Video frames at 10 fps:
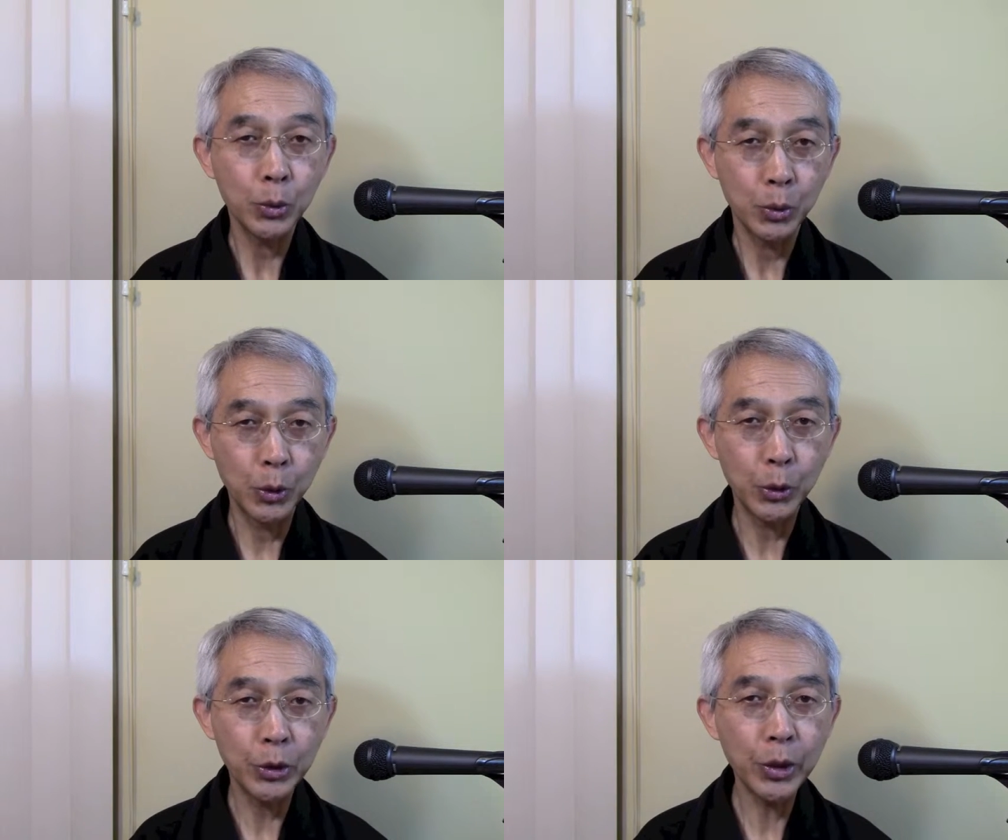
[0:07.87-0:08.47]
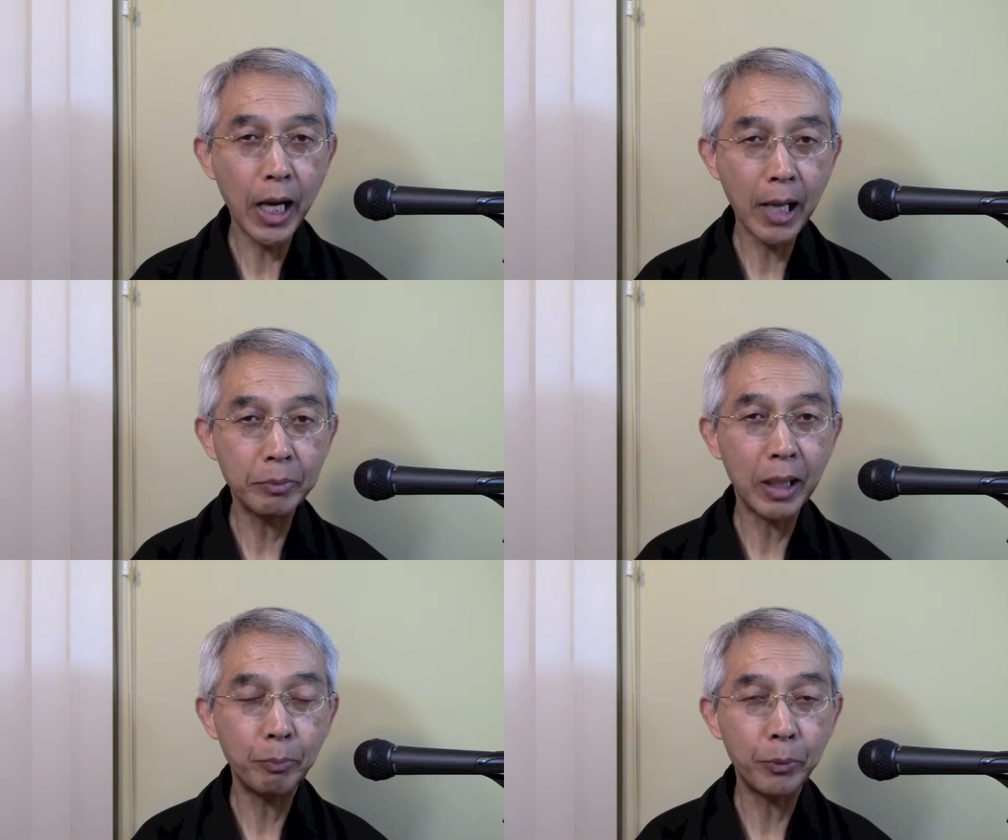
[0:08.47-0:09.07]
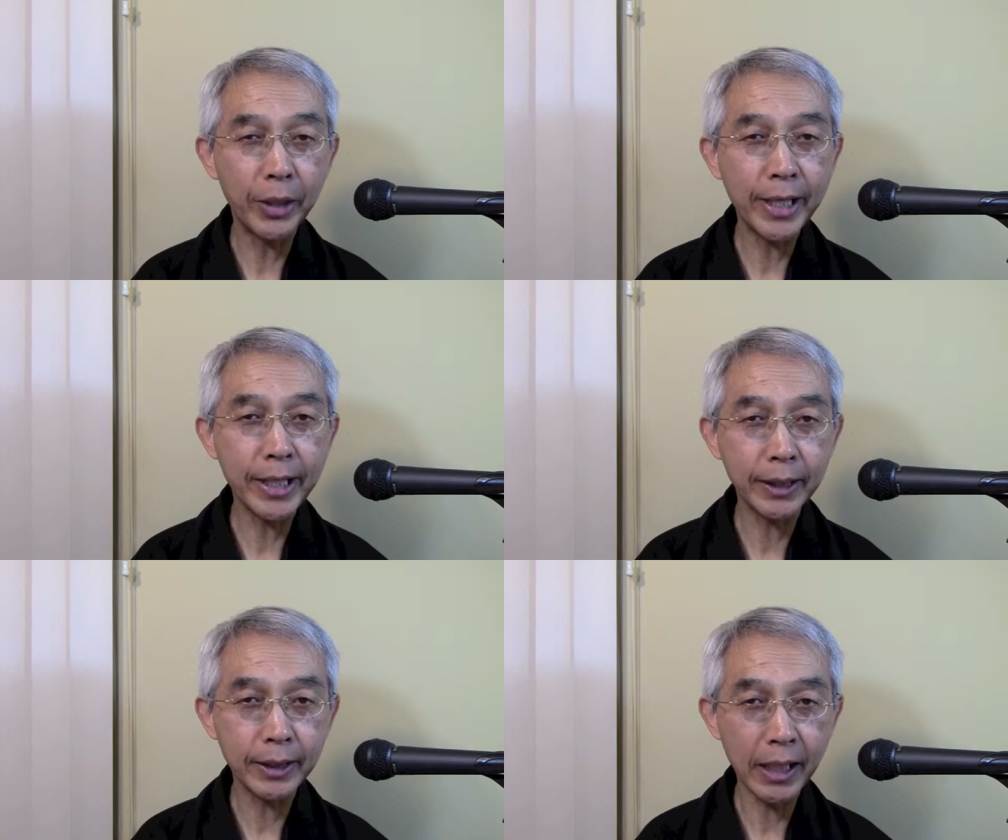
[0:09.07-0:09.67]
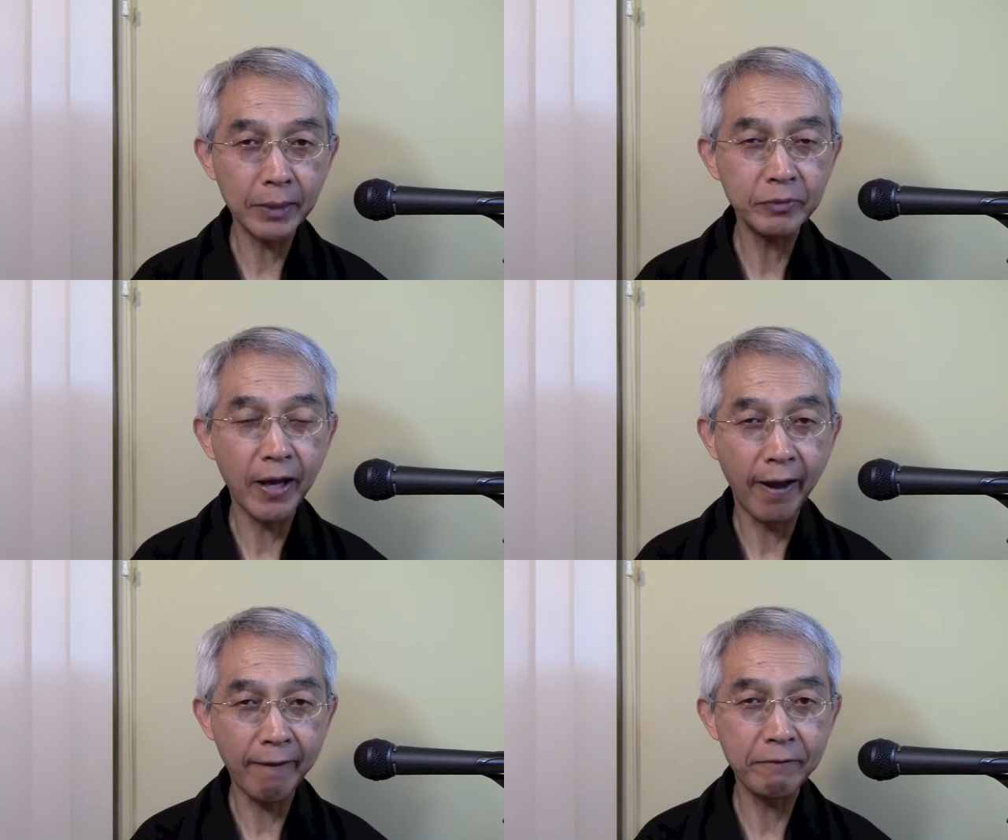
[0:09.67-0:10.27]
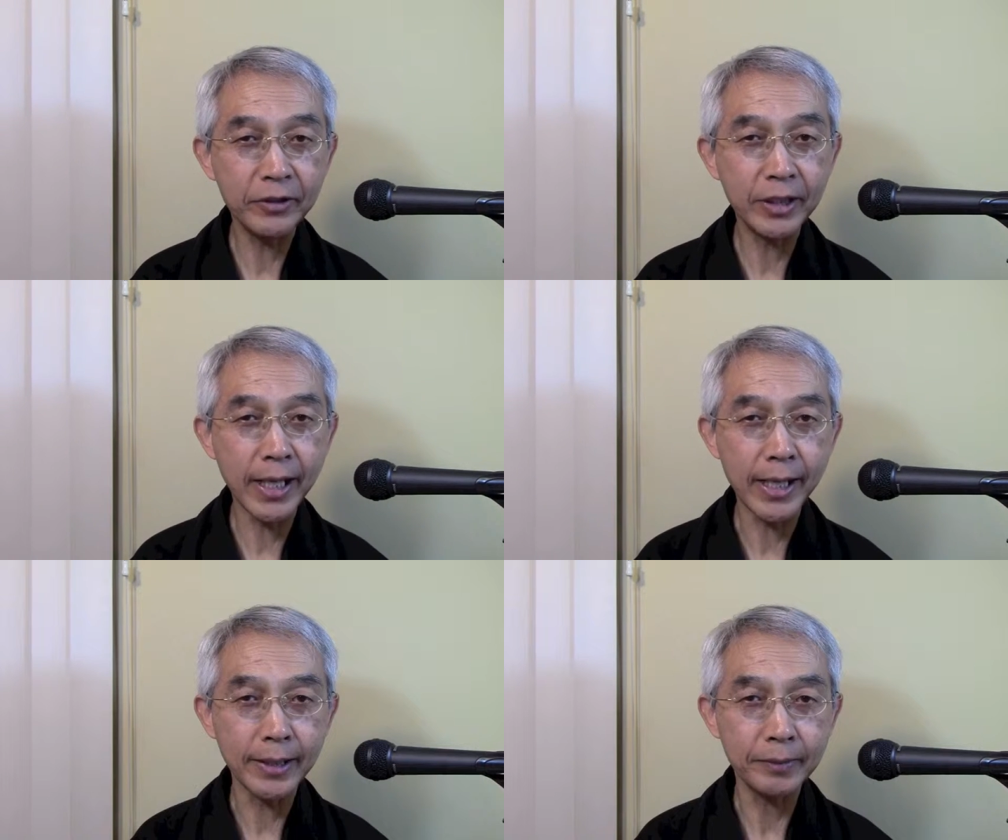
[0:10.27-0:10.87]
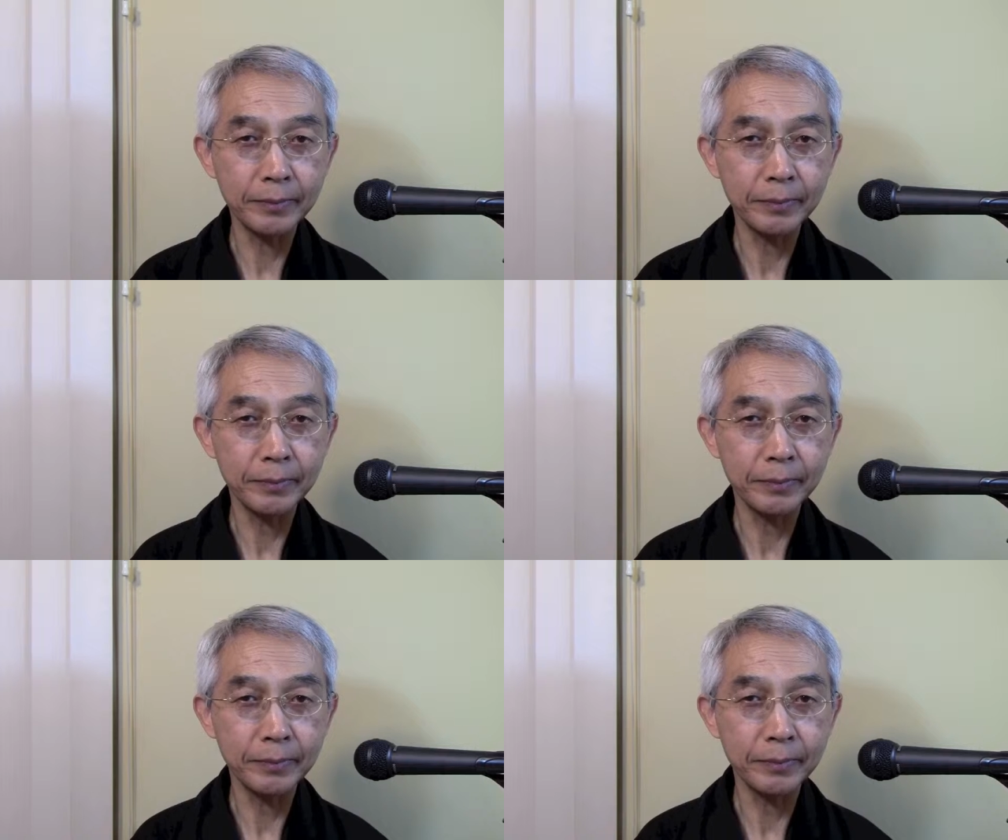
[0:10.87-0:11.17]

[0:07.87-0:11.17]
Do you have a prayer time every day?